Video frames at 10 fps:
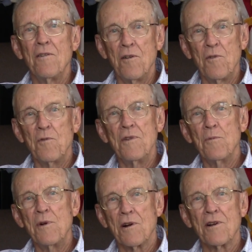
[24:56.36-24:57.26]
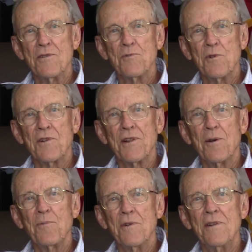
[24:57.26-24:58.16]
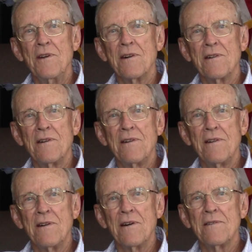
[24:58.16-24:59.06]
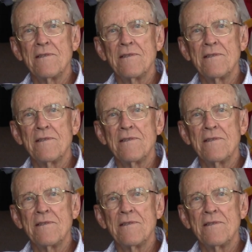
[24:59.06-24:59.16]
Oh, the Americans were at that point, yeah, right? yeah.